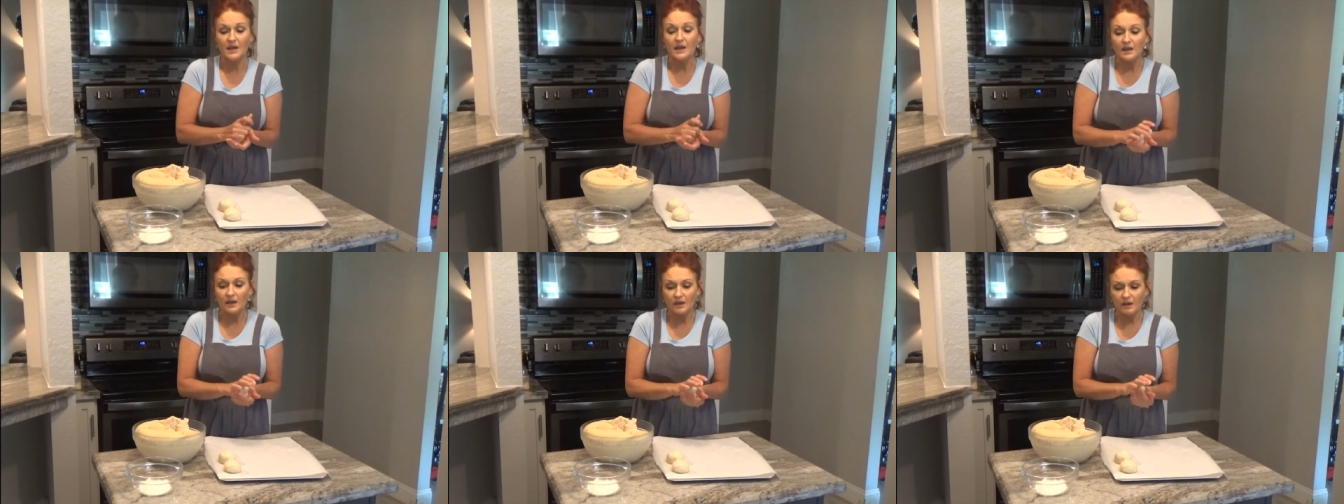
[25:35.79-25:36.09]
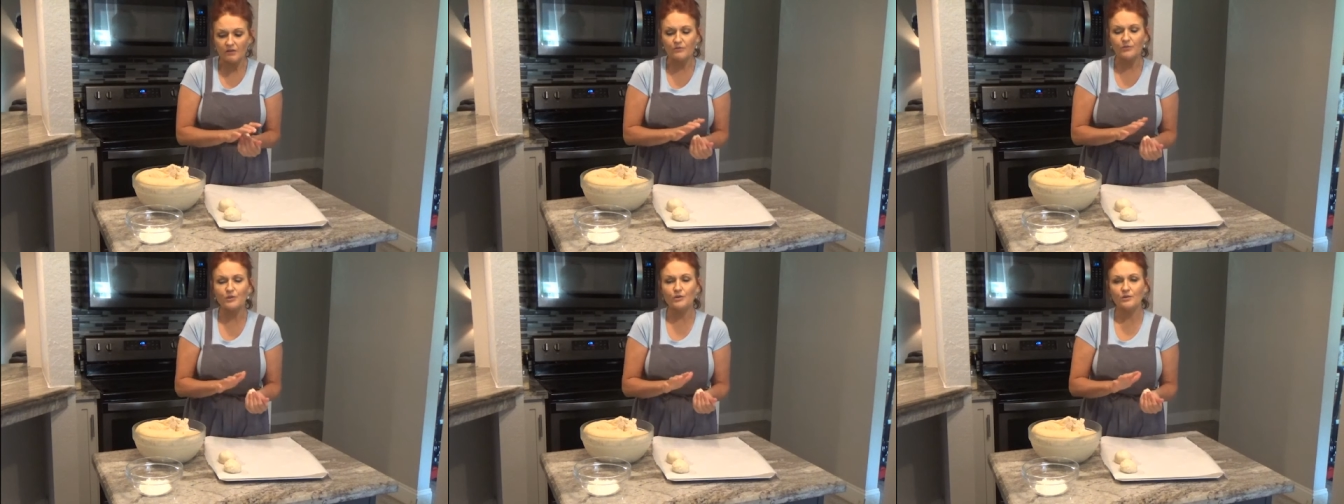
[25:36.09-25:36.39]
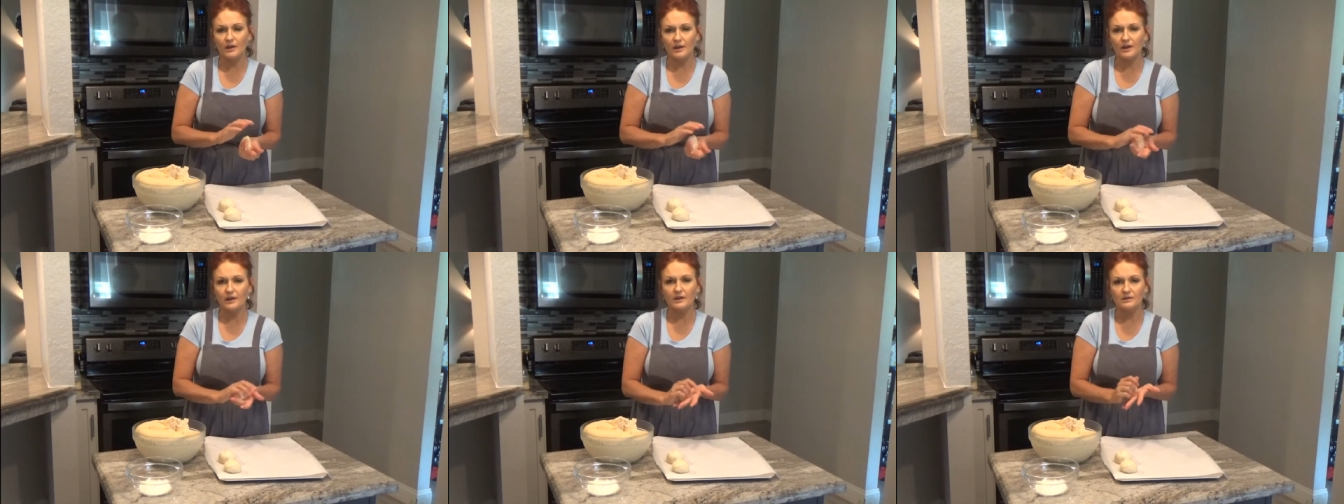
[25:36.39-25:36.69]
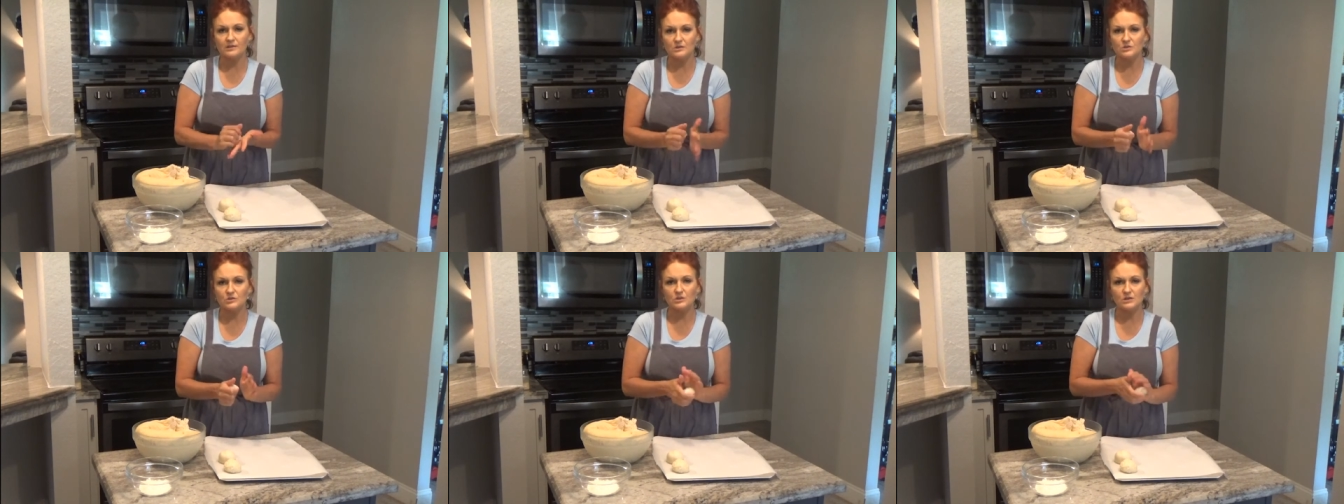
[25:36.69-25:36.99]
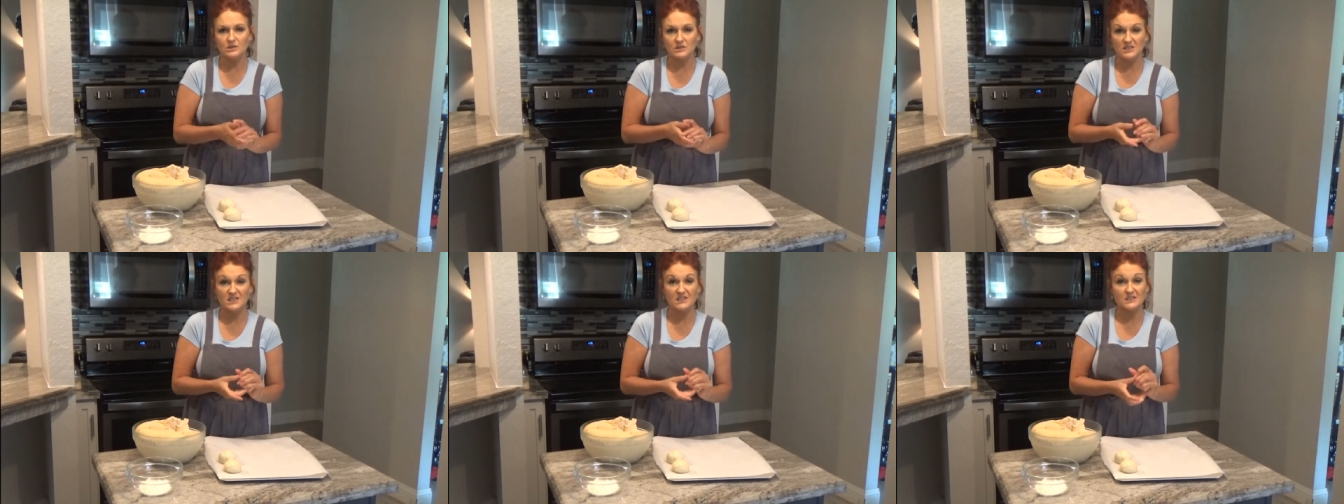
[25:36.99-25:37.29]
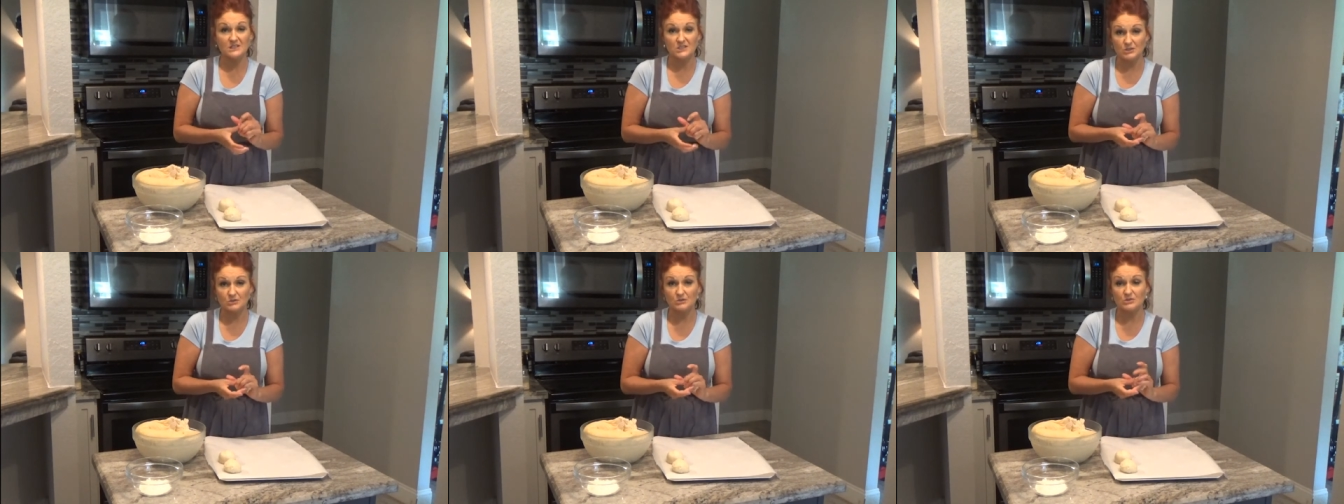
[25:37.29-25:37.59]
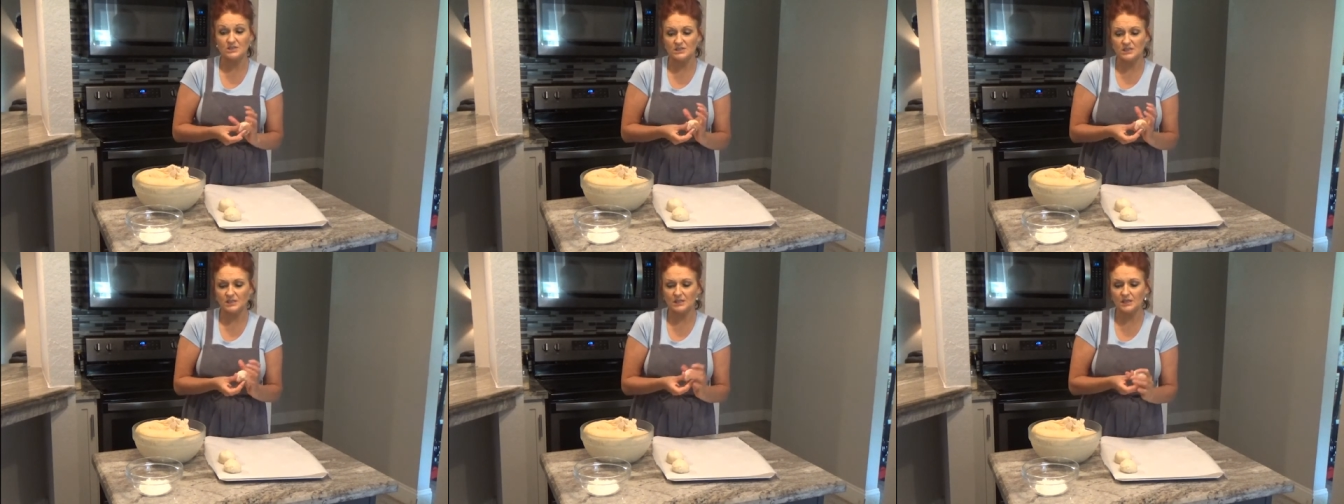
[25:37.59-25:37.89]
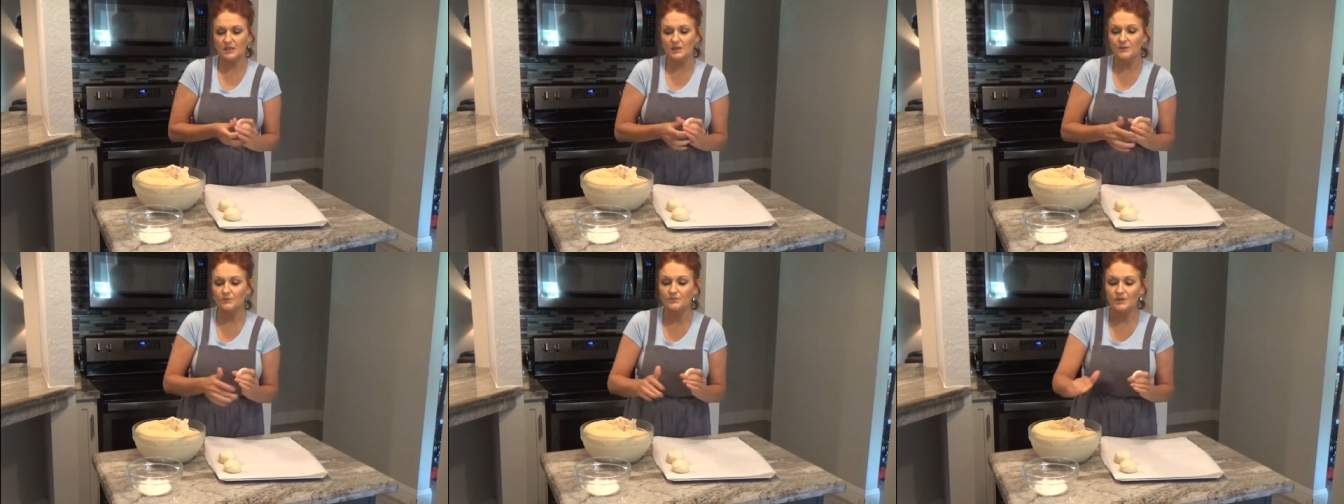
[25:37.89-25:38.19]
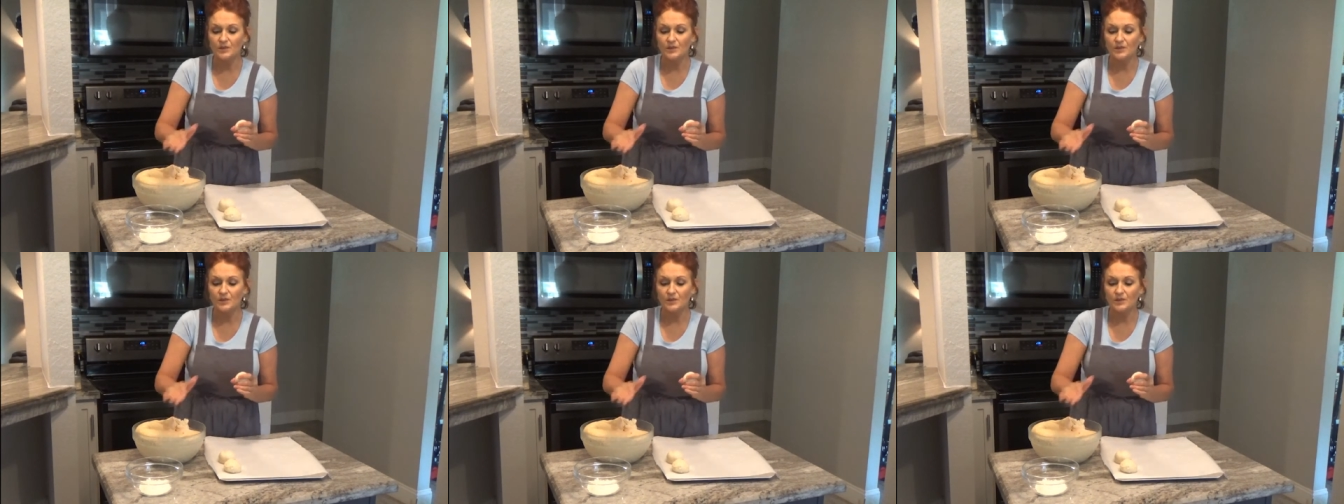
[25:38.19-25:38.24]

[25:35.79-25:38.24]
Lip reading: If your hands start to get too sticky,